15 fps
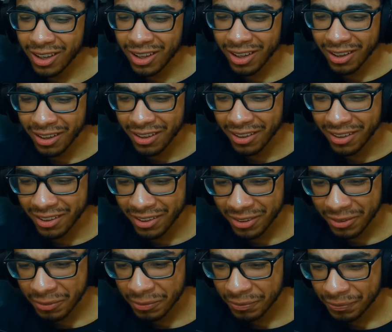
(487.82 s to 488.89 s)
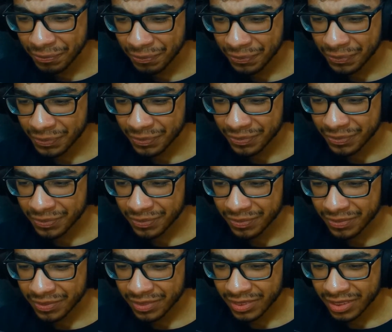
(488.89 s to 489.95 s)

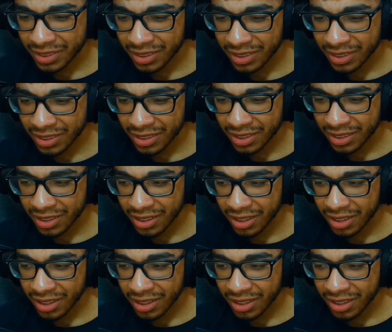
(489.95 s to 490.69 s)
(no one is talking)